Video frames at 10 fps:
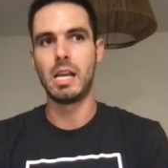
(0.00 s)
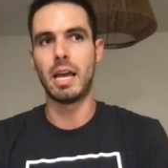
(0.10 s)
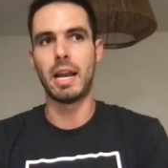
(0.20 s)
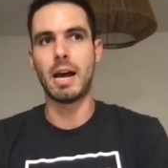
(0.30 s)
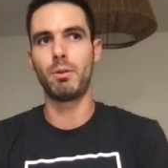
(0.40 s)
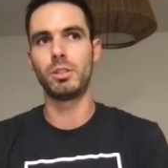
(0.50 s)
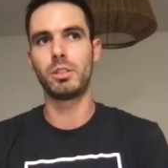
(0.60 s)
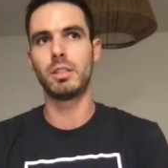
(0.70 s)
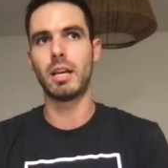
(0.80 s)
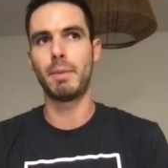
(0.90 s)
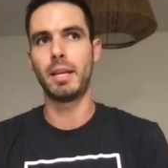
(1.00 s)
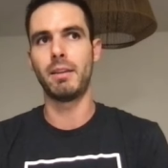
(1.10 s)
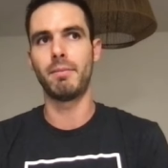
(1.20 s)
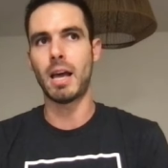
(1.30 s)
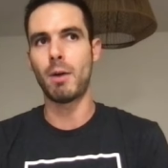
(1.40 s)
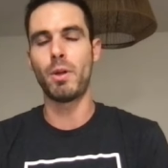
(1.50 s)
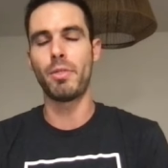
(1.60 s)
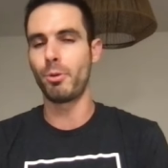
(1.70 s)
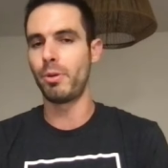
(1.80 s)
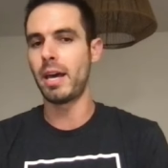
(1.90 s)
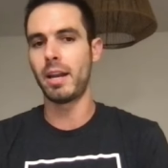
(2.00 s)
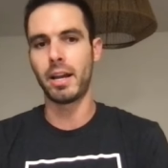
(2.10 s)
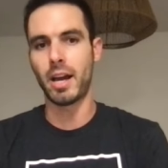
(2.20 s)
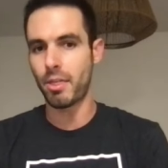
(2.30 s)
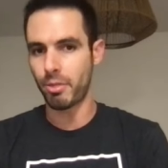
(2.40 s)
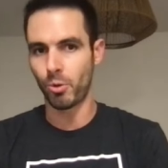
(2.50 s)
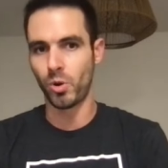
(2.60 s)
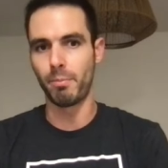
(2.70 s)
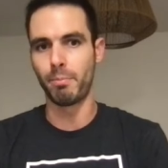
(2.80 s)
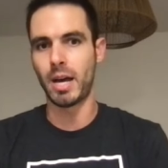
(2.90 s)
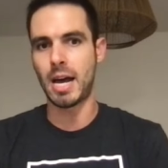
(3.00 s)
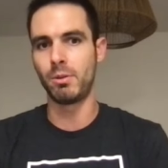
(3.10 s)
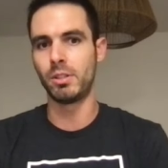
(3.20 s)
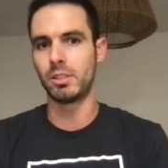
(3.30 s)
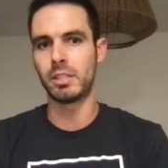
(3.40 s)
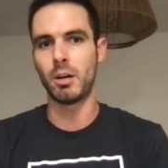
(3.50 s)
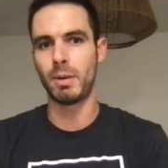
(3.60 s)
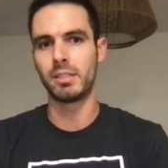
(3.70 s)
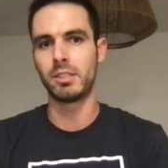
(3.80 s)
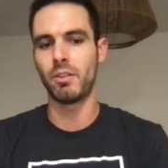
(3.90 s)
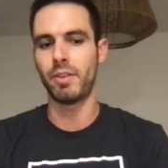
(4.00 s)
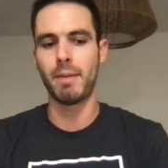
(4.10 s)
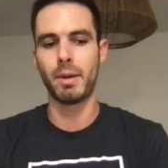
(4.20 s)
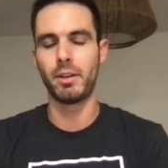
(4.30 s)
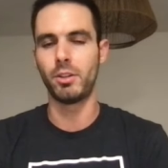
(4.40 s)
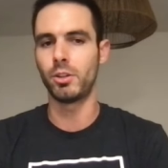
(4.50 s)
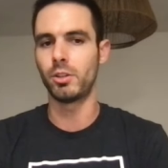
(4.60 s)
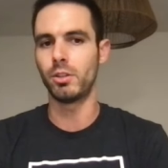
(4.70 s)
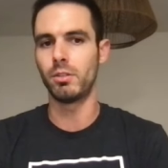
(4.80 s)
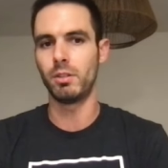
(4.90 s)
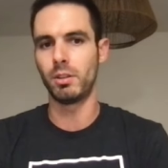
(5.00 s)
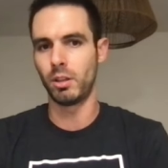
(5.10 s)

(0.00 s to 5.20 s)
And I would just, I mean, I went through that and I got through it, but I would just tell myself, hey, man, the